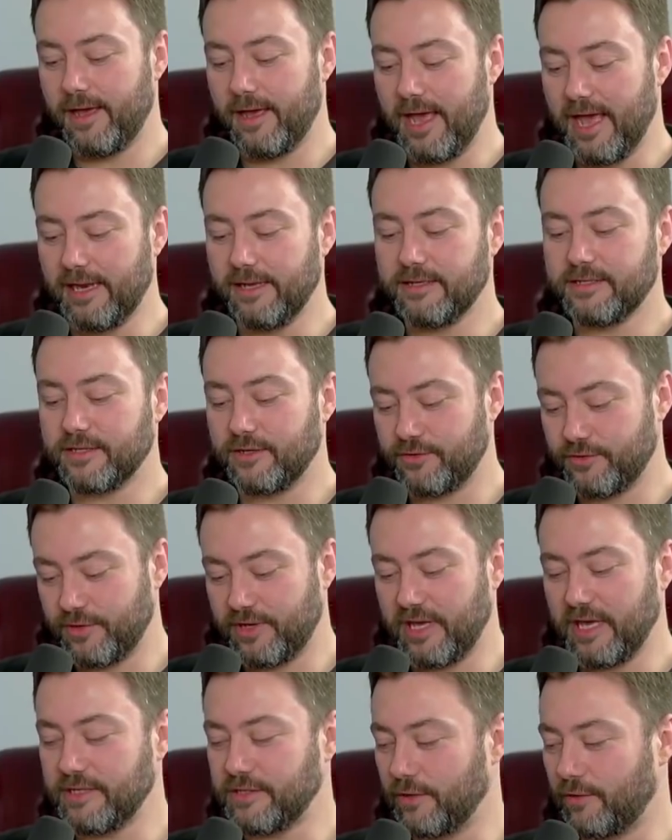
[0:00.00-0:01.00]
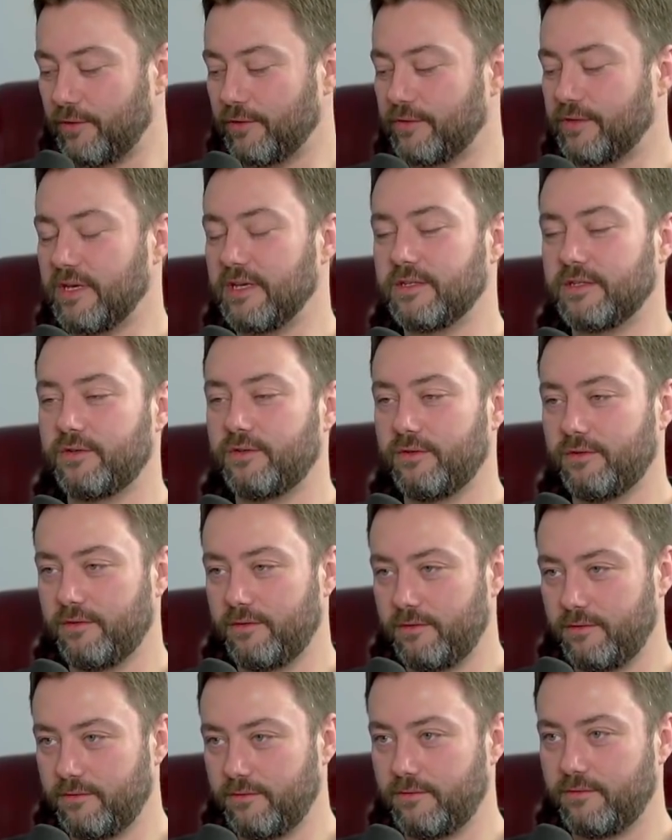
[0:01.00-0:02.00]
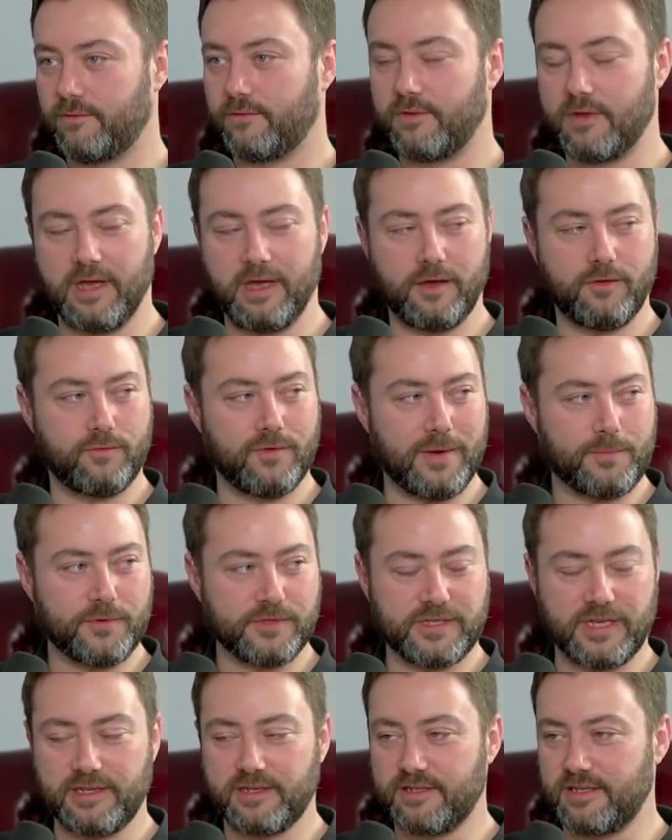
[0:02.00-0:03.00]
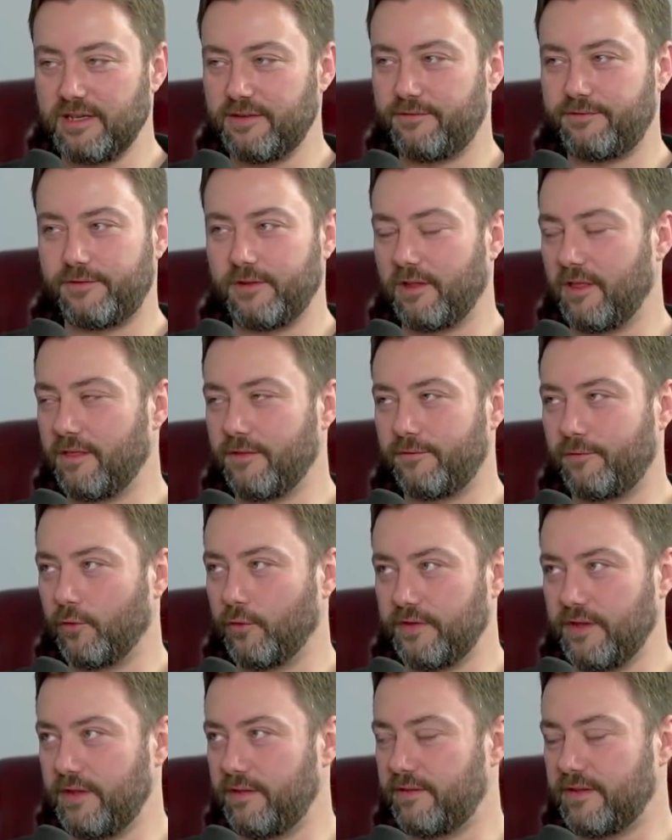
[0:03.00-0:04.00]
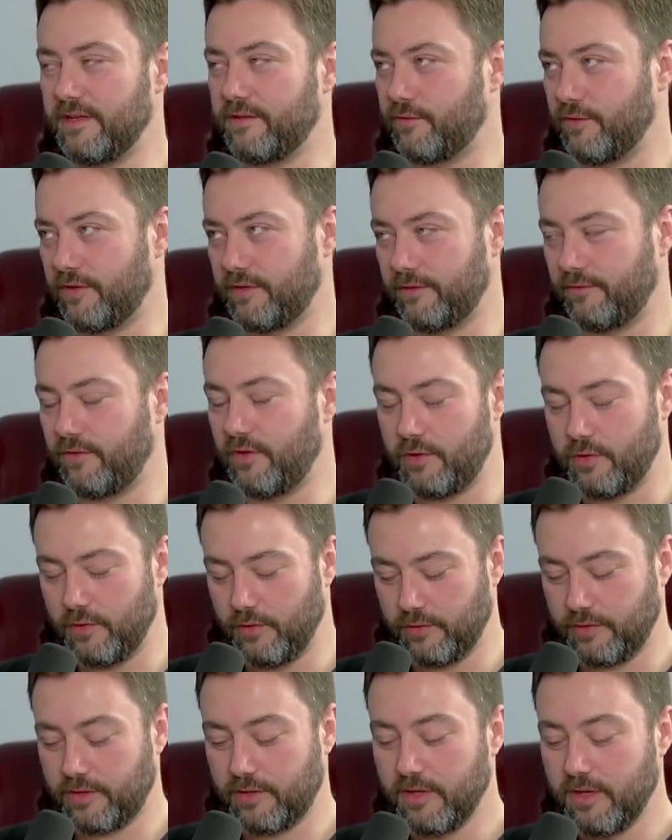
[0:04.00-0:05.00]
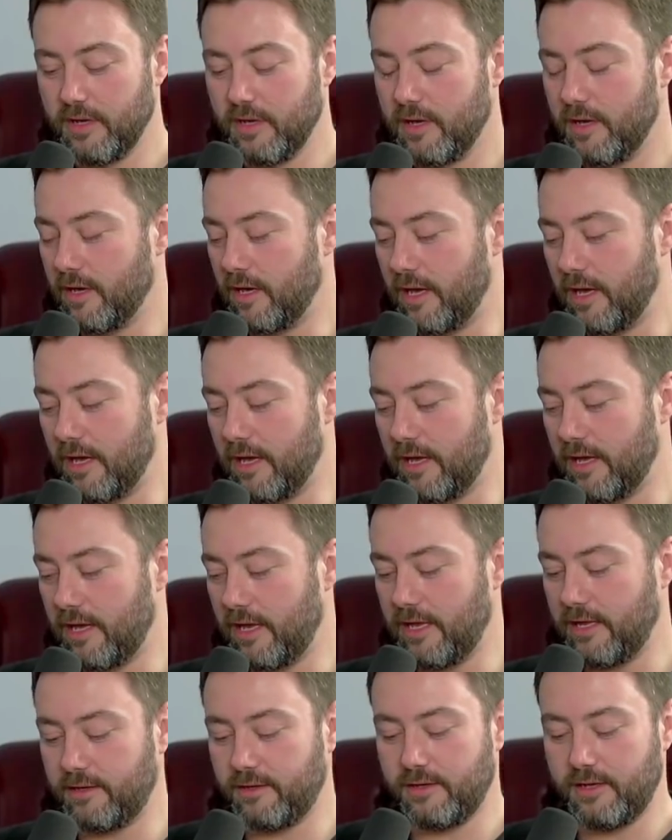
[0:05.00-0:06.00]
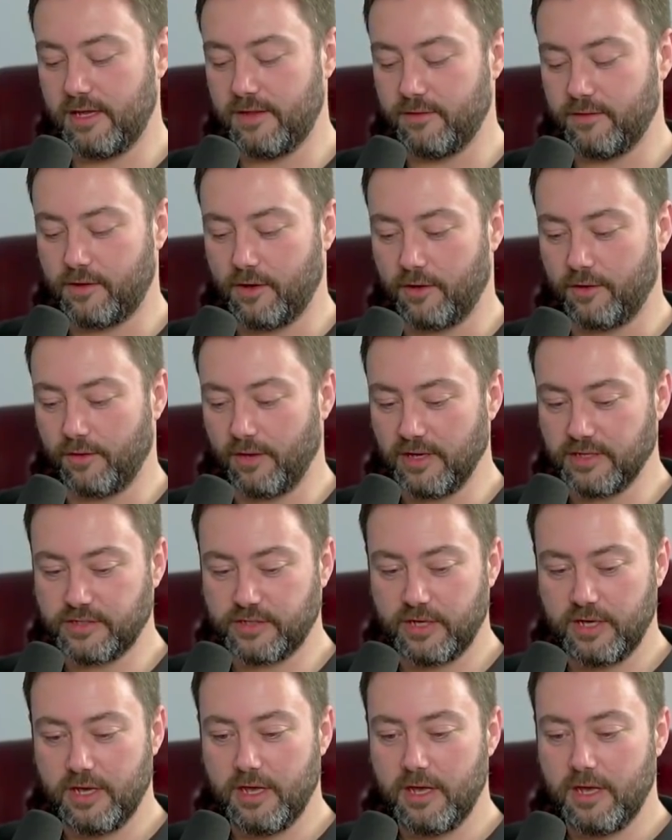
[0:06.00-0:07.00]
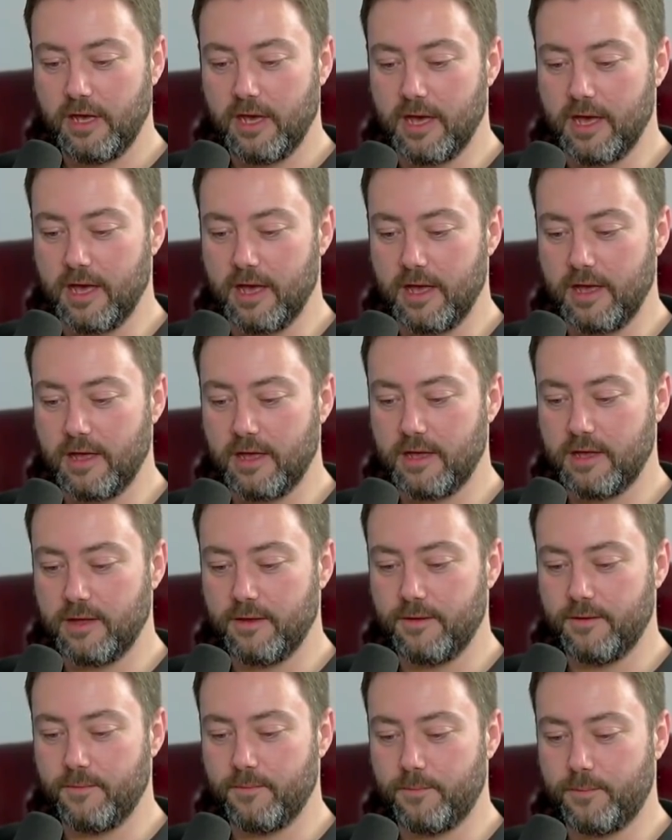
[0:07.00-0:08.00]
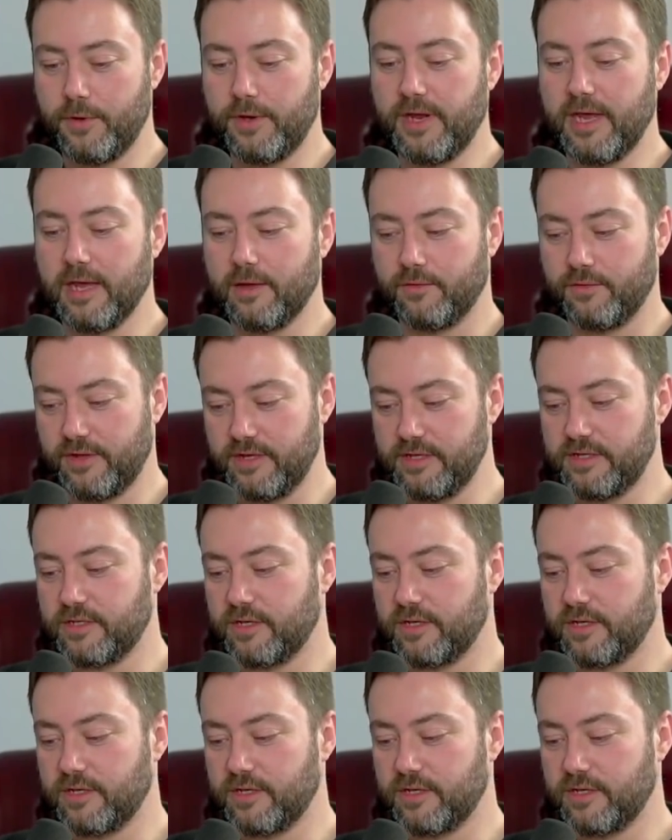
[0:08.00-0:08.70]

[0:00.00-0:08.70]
Alexandria Ocasio-Cortez, representative for like the 14th District of New York, in the Congress, putting out this